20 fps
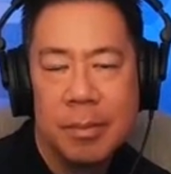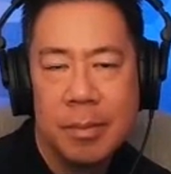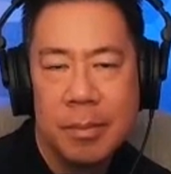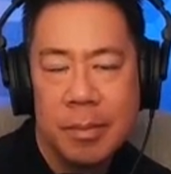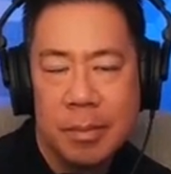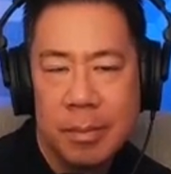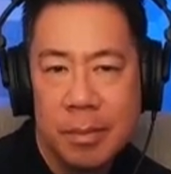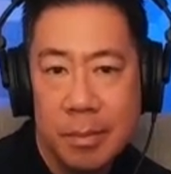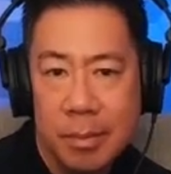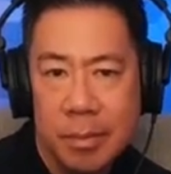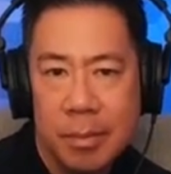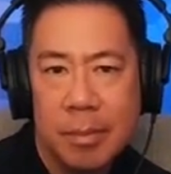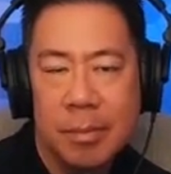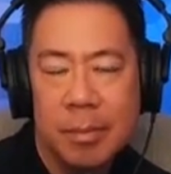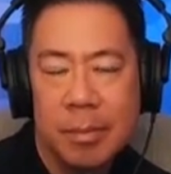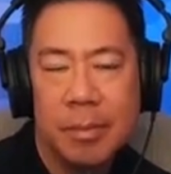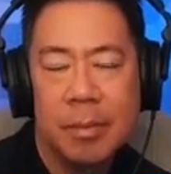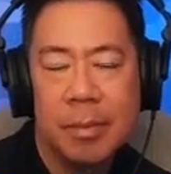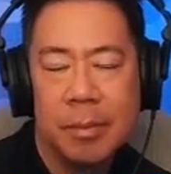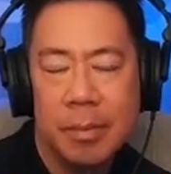
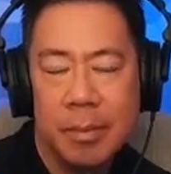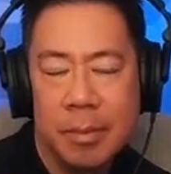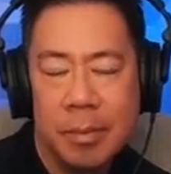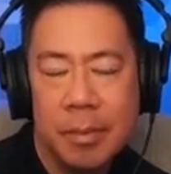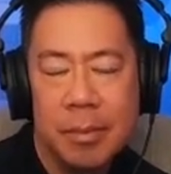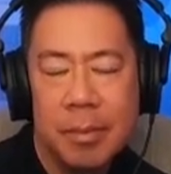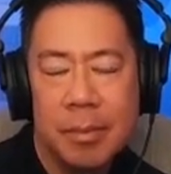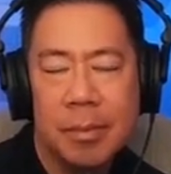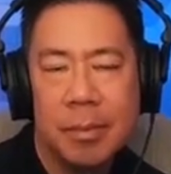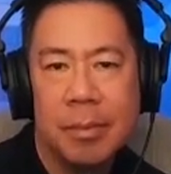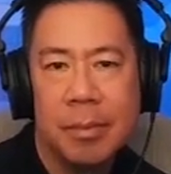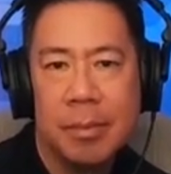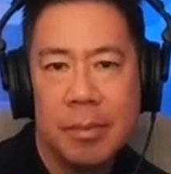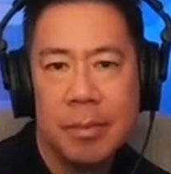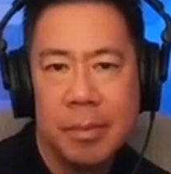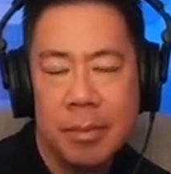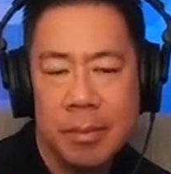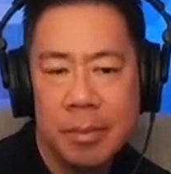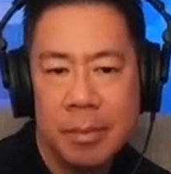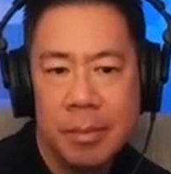
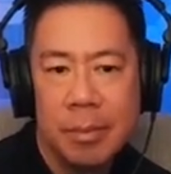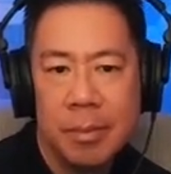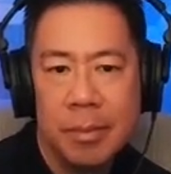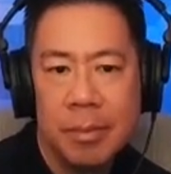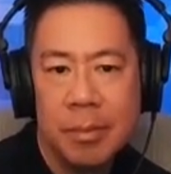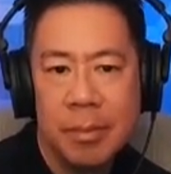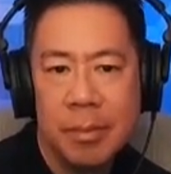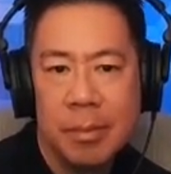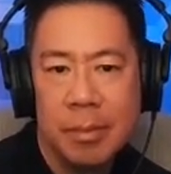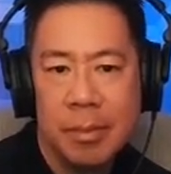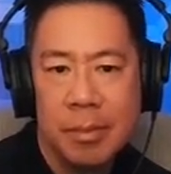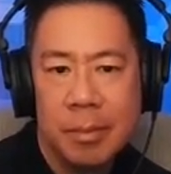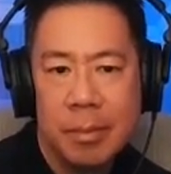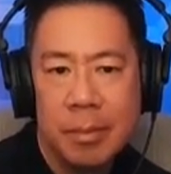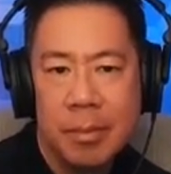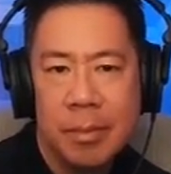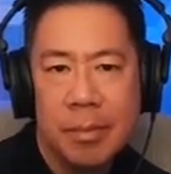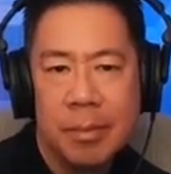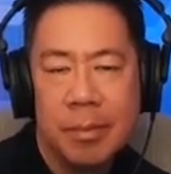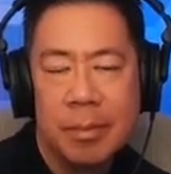
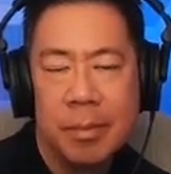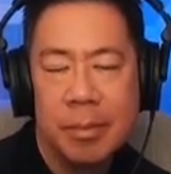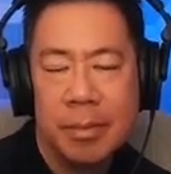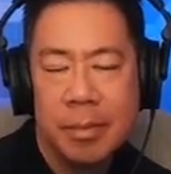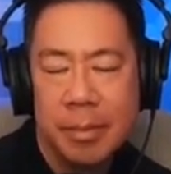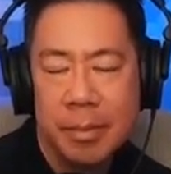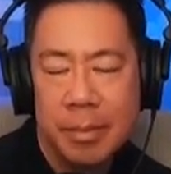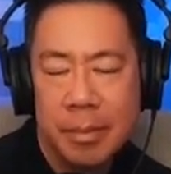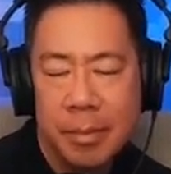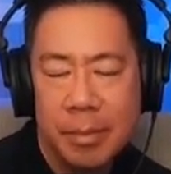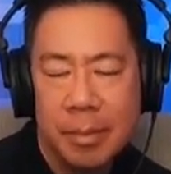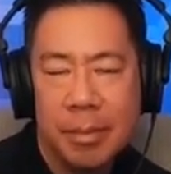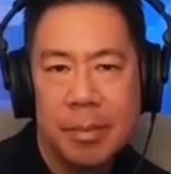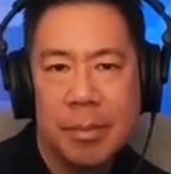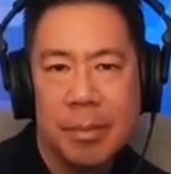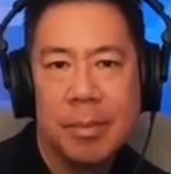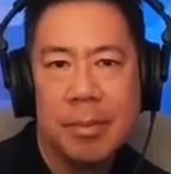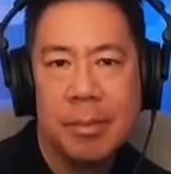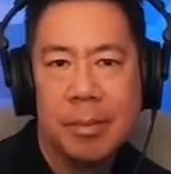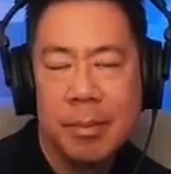
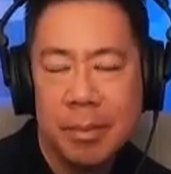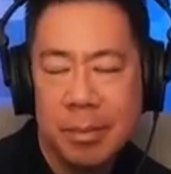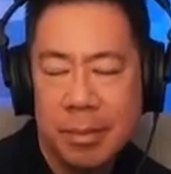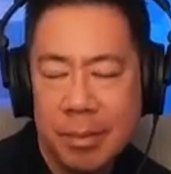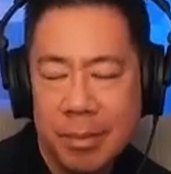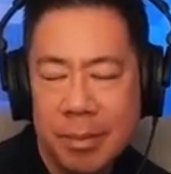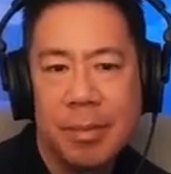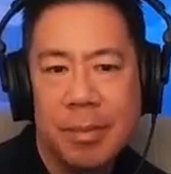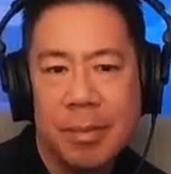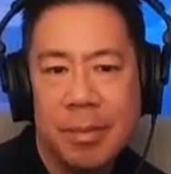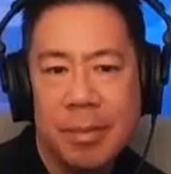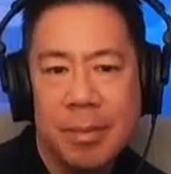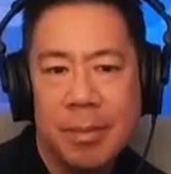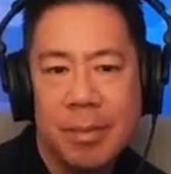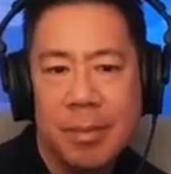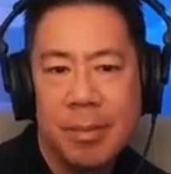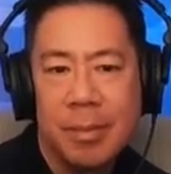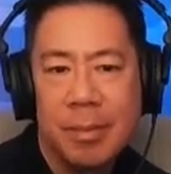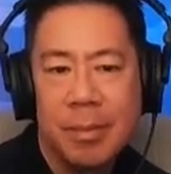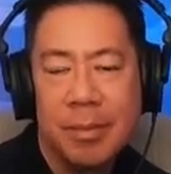
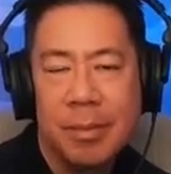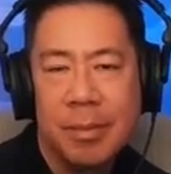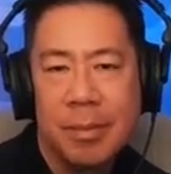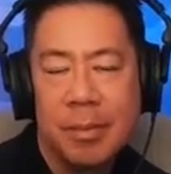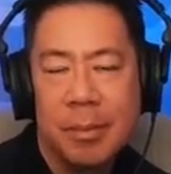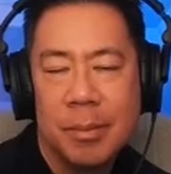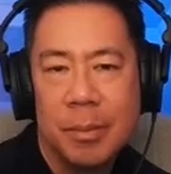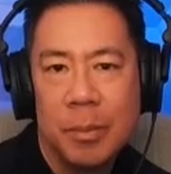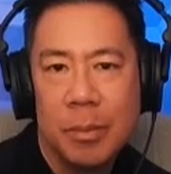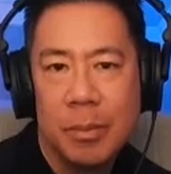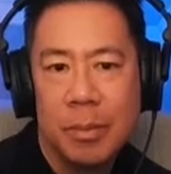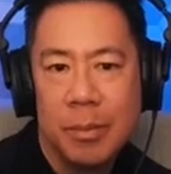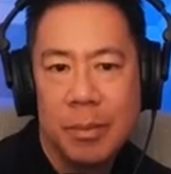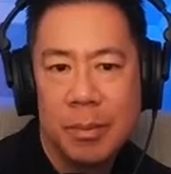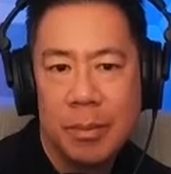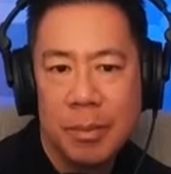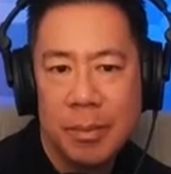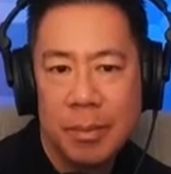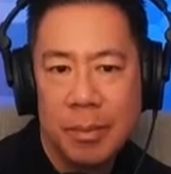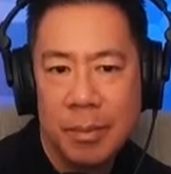
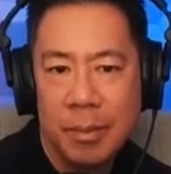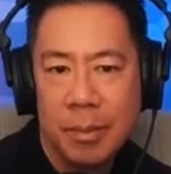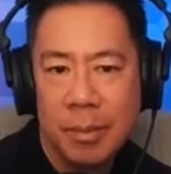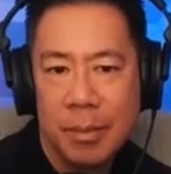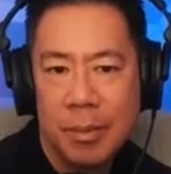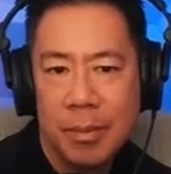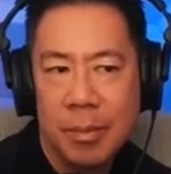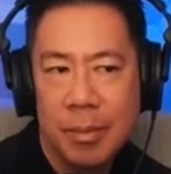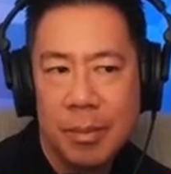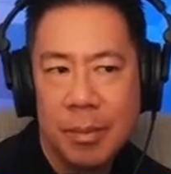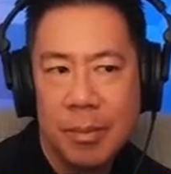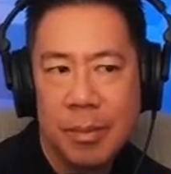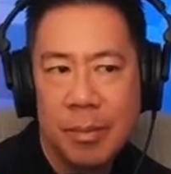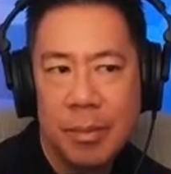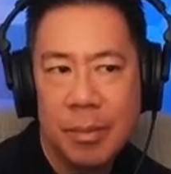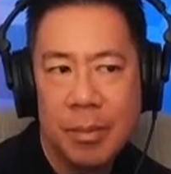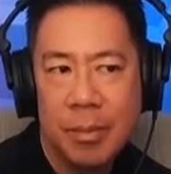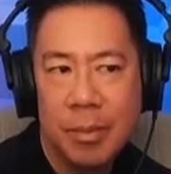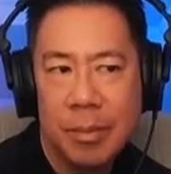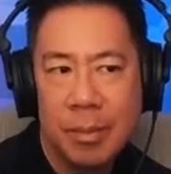
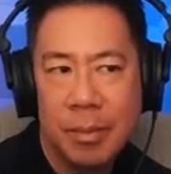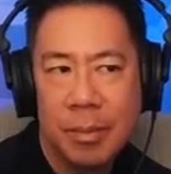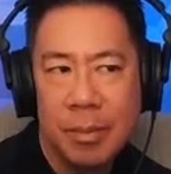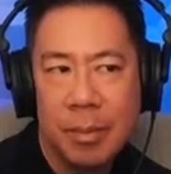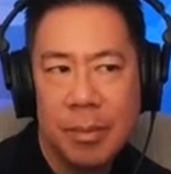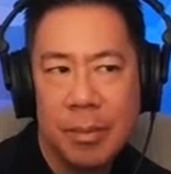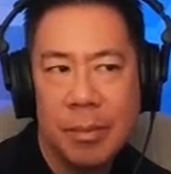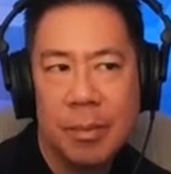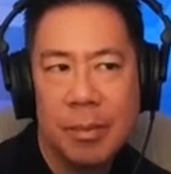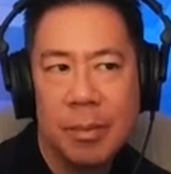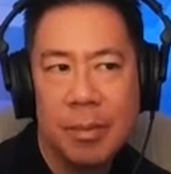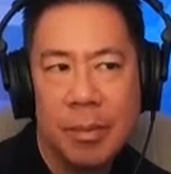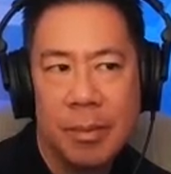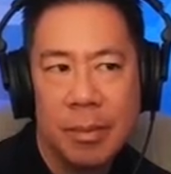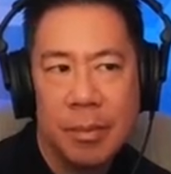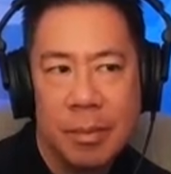The person shown says nothing.